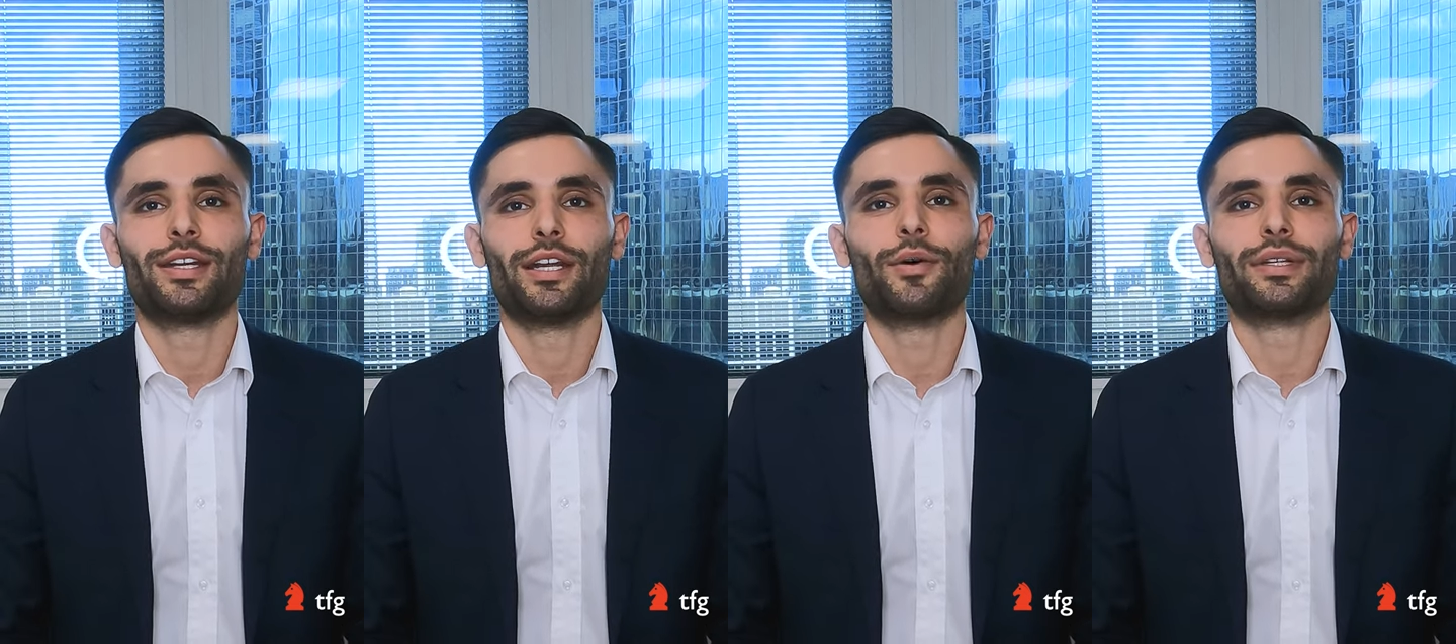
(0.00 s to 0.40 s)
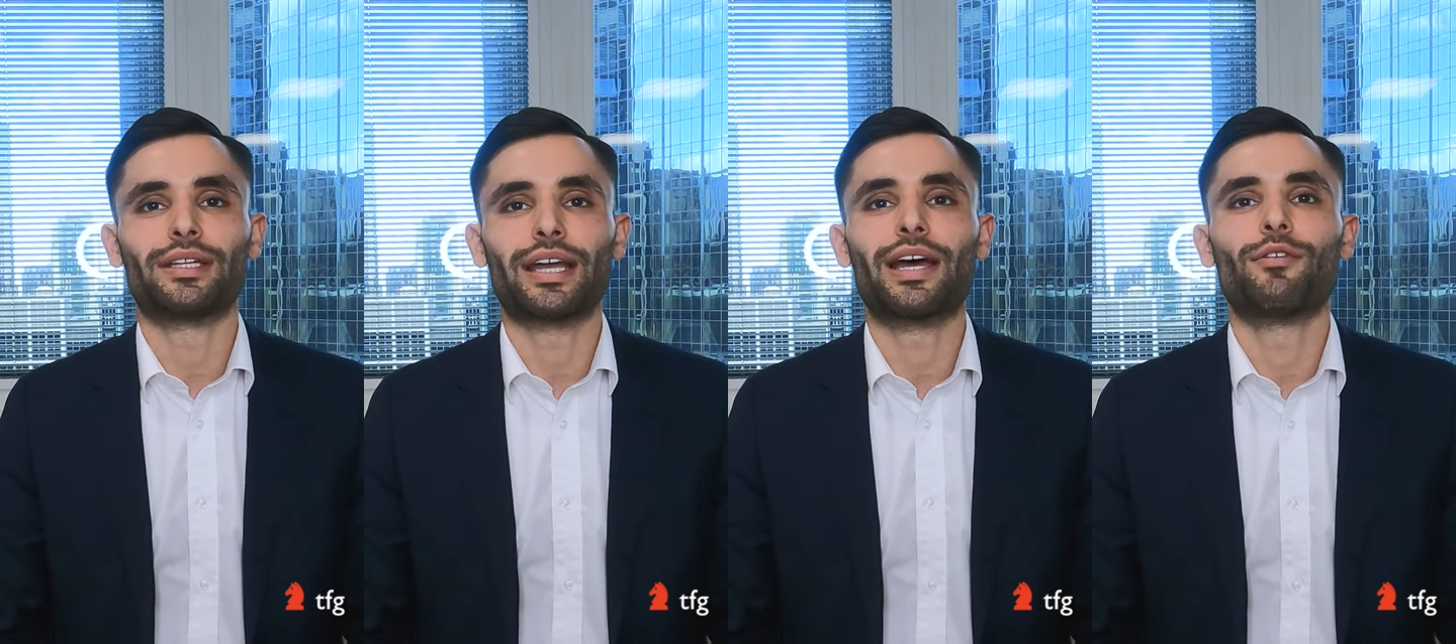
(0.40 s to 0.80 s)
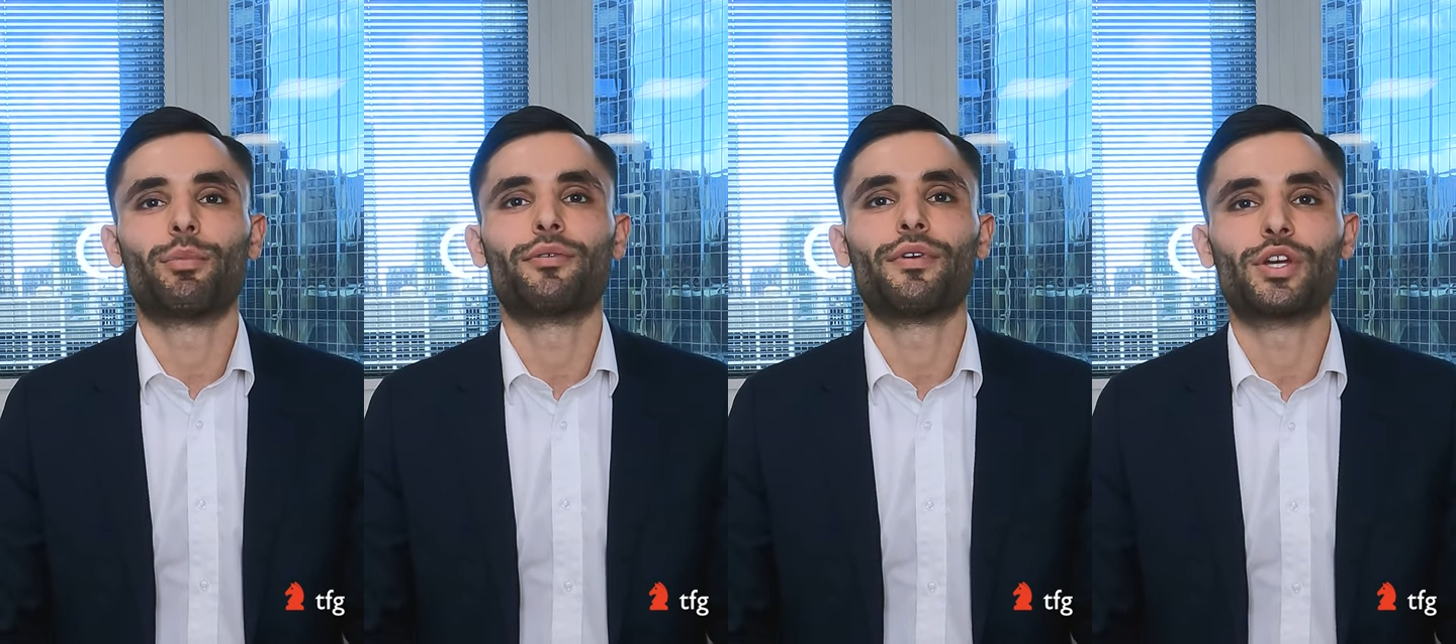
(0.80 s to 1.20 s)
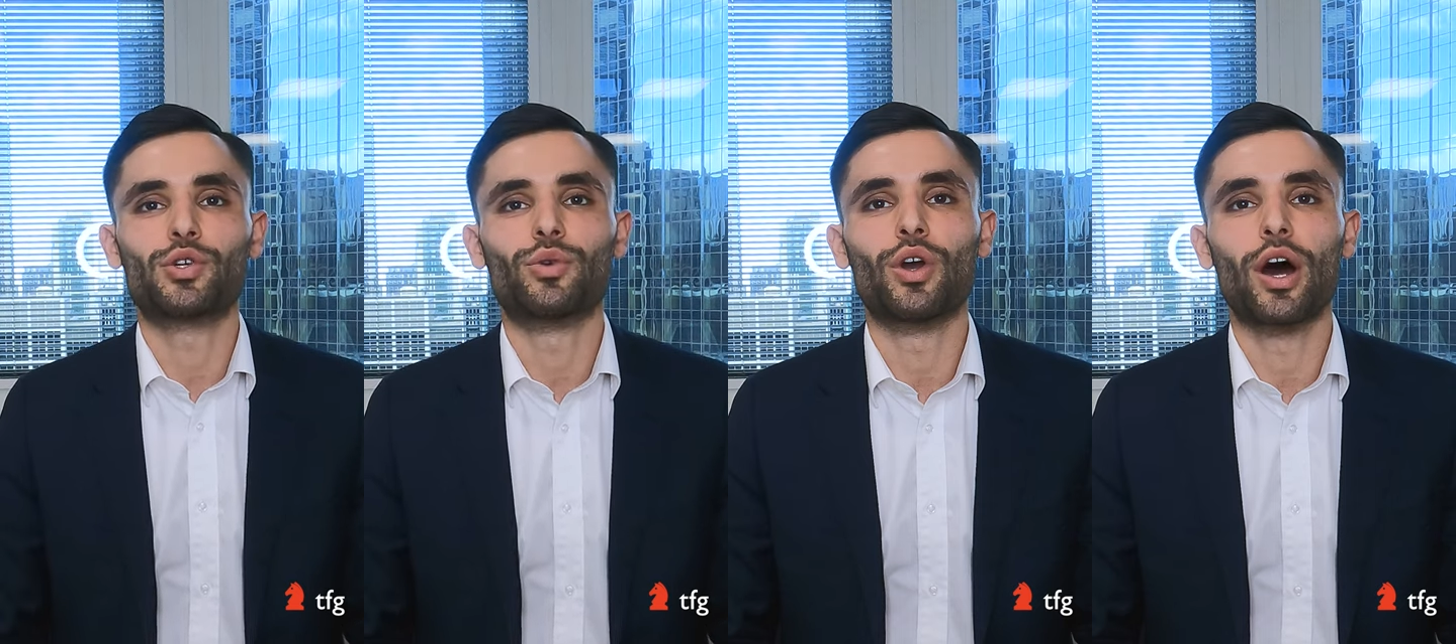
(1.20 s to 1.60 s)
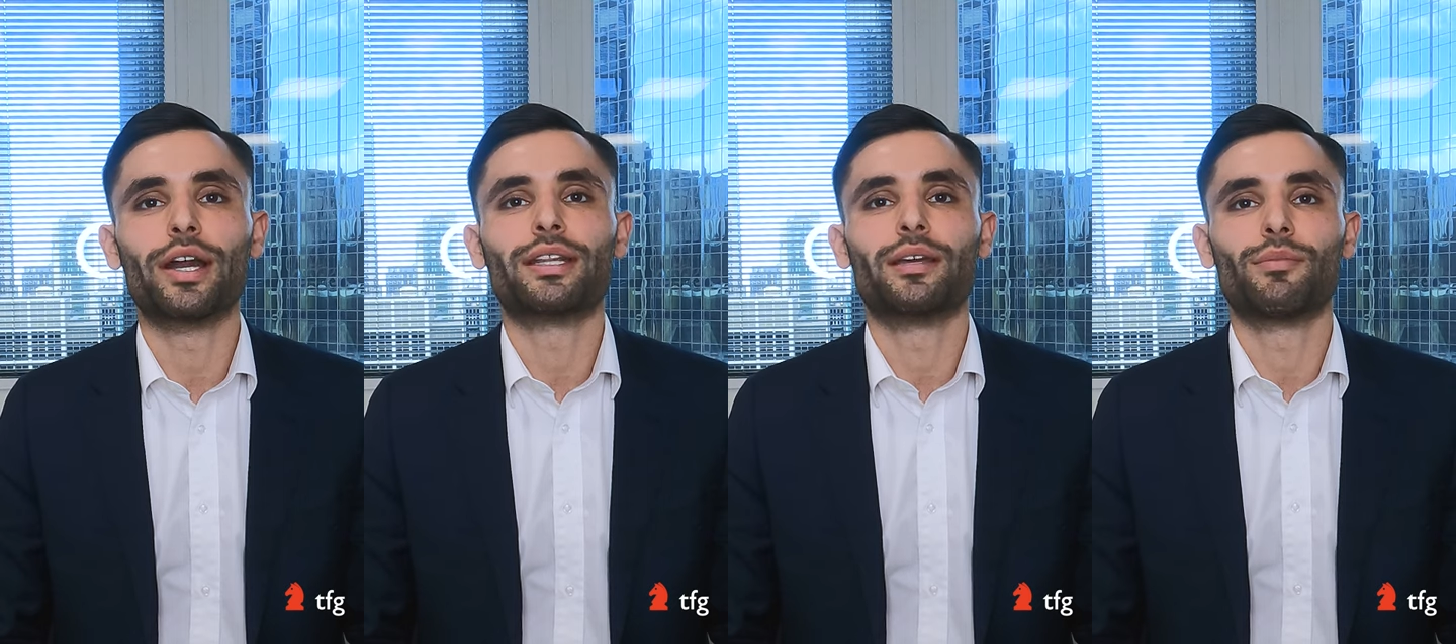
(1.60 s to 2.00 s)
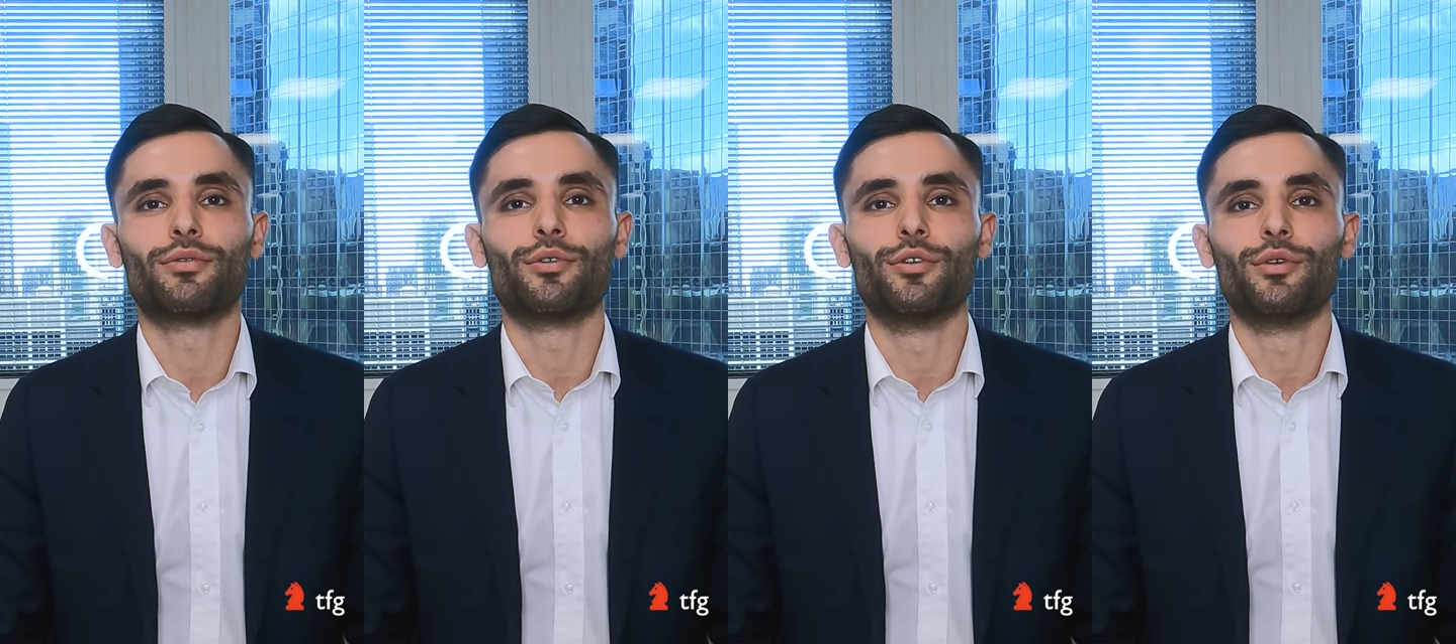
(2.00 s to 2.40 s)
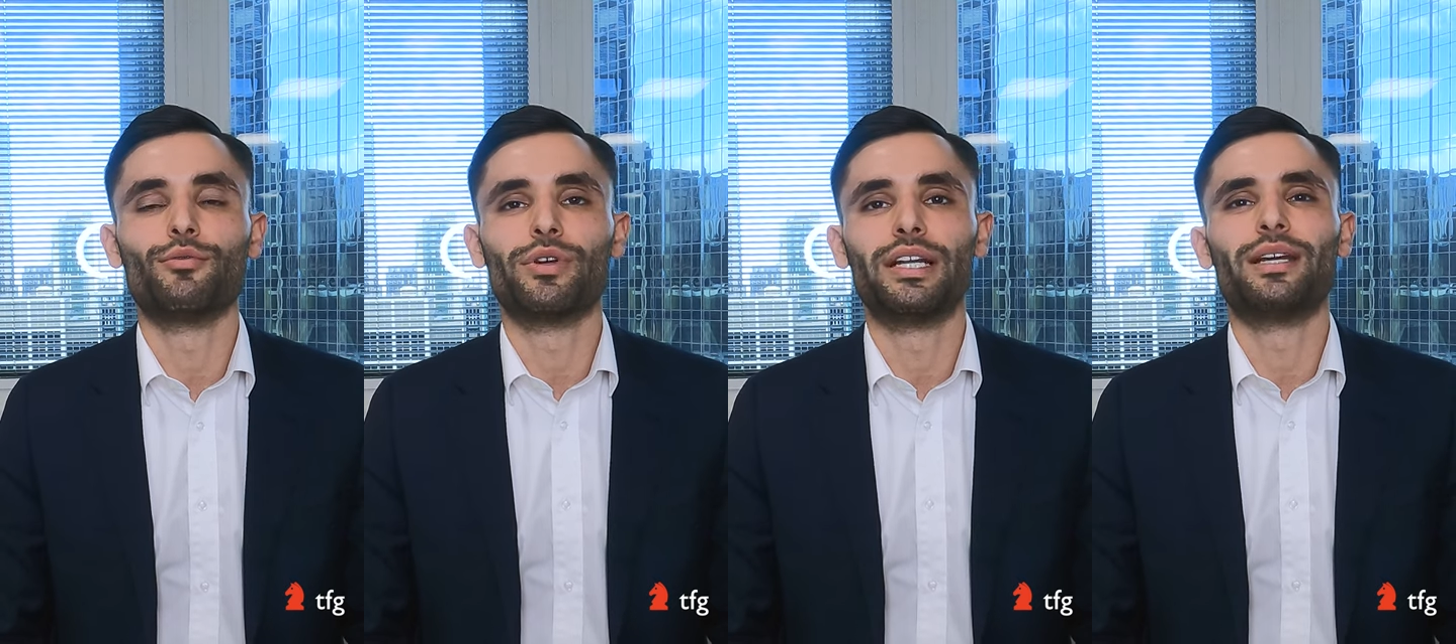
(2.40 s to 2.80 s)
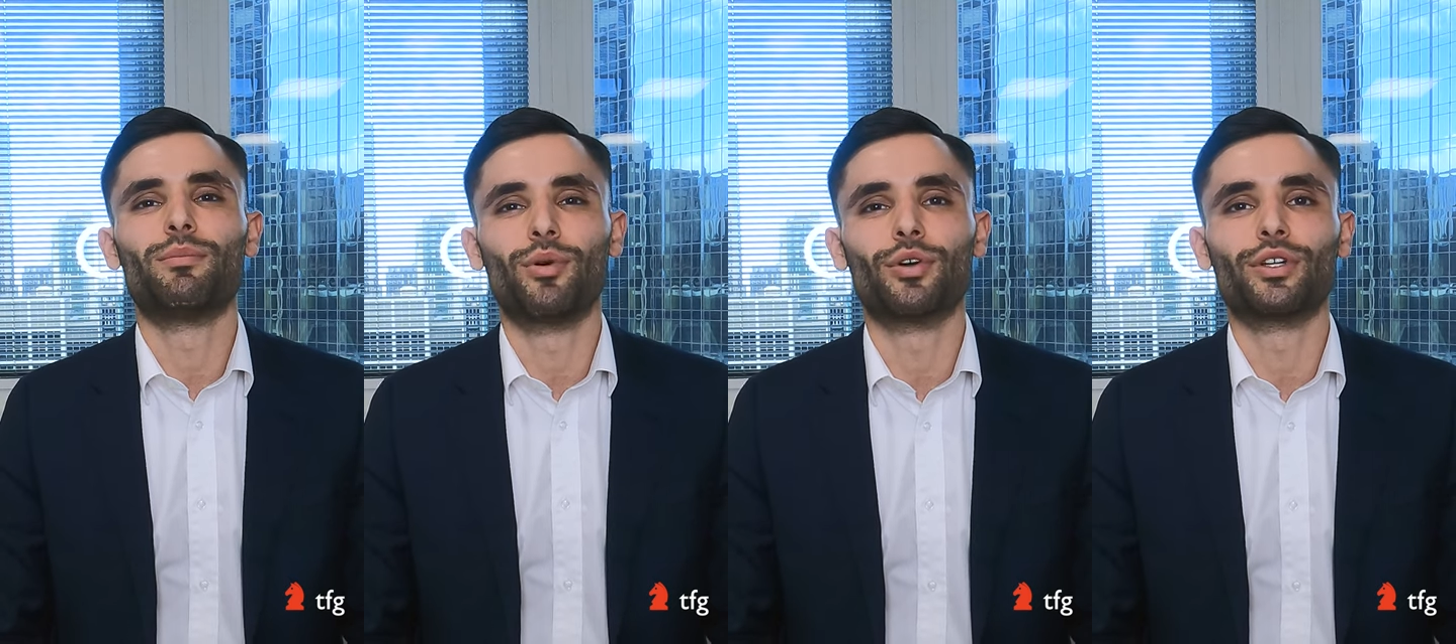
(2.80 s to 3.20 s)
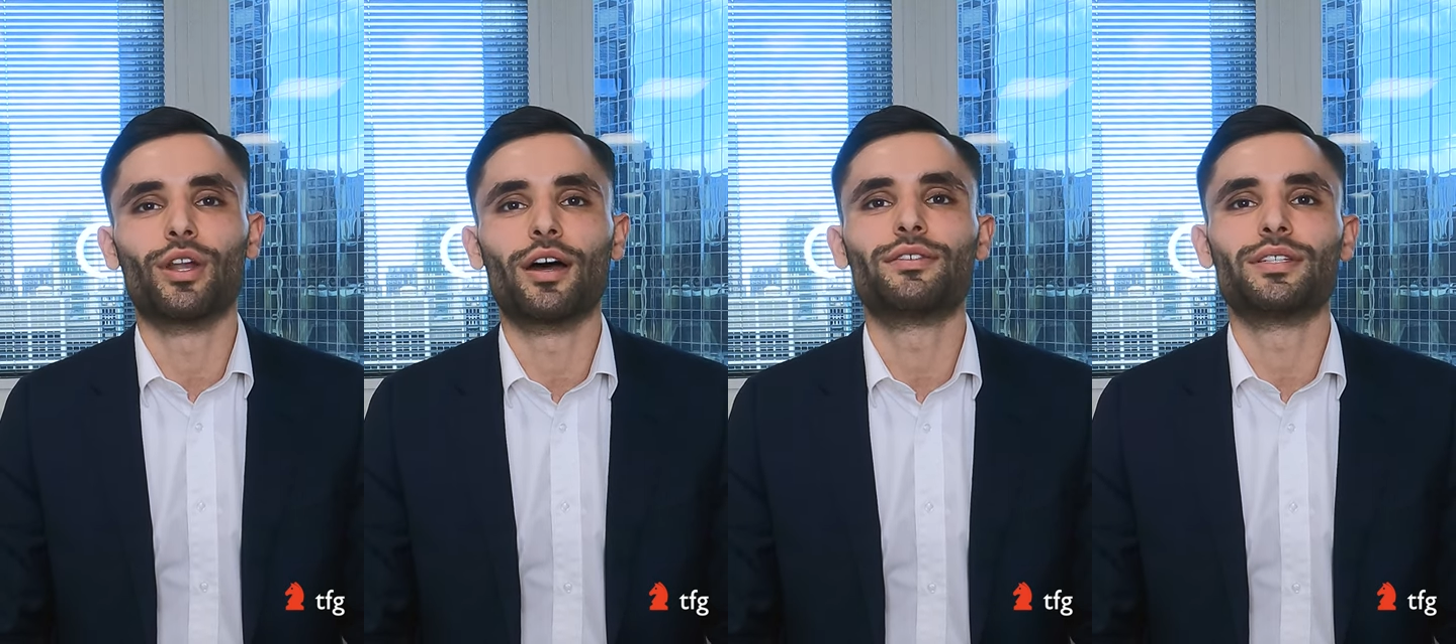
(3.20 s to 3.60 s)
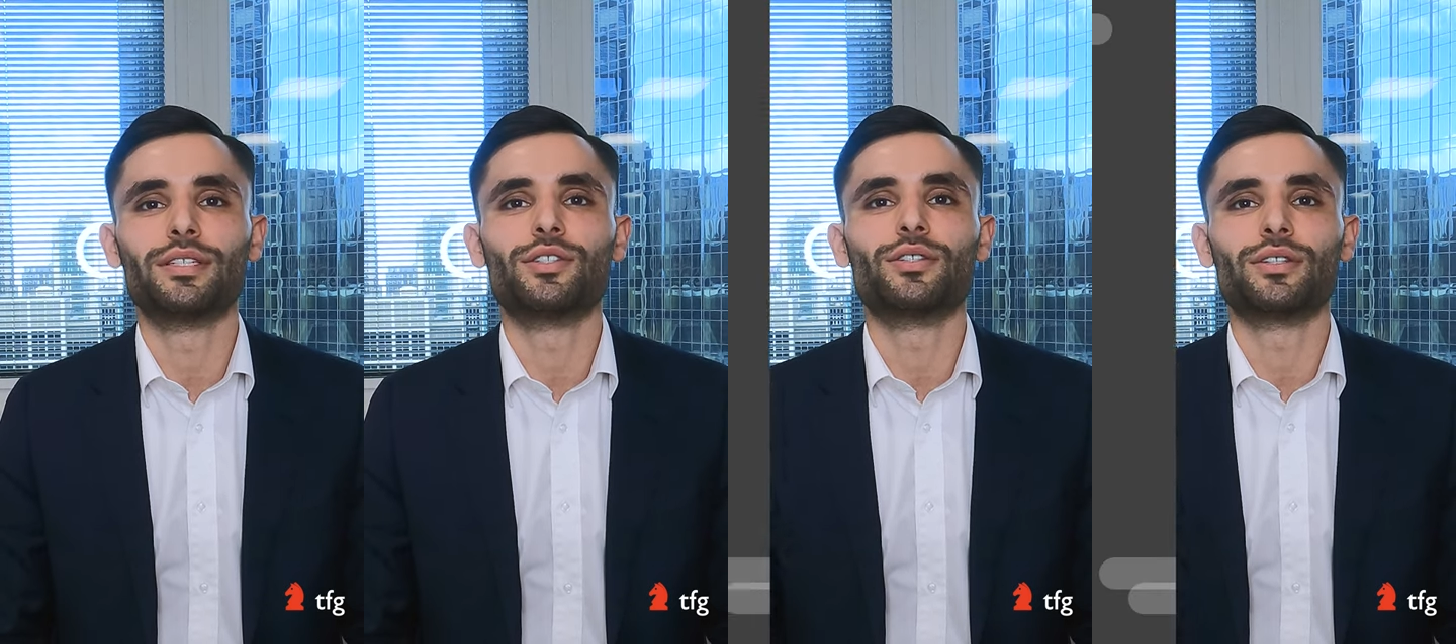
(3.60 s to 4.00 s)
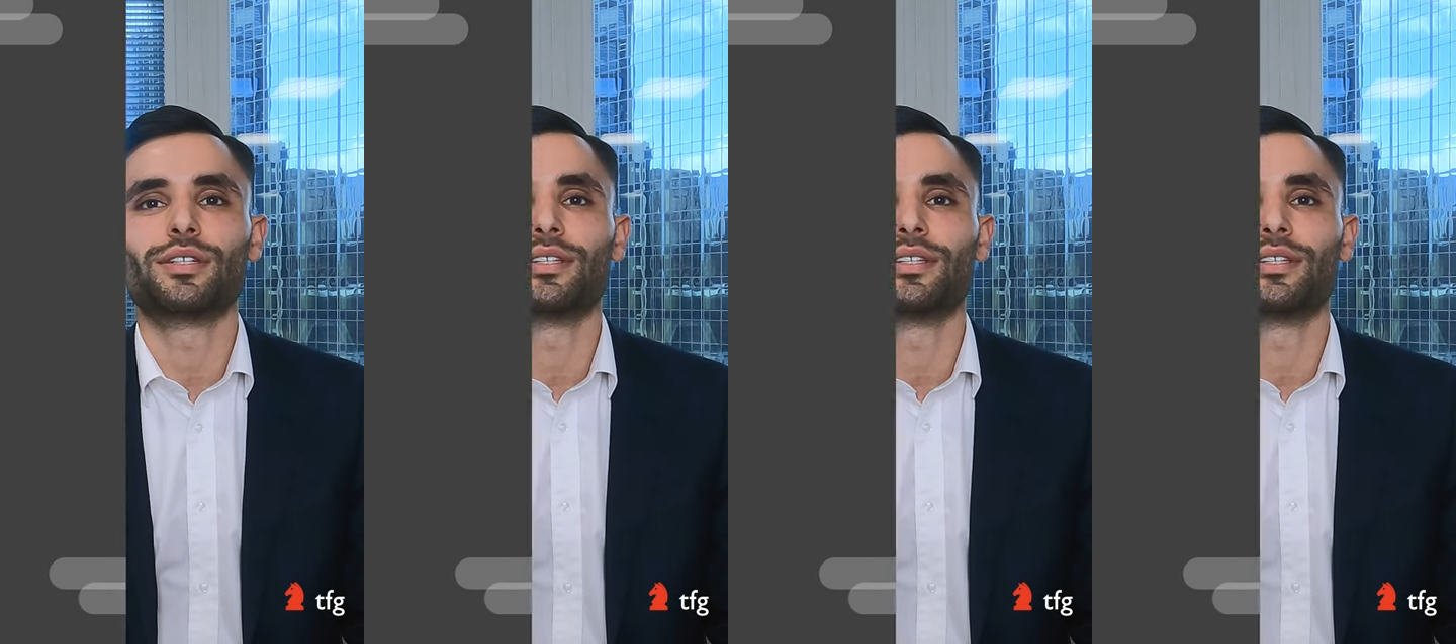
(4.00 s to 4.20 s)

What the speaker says: knowing that they have a professional guiding them through really important life decisions.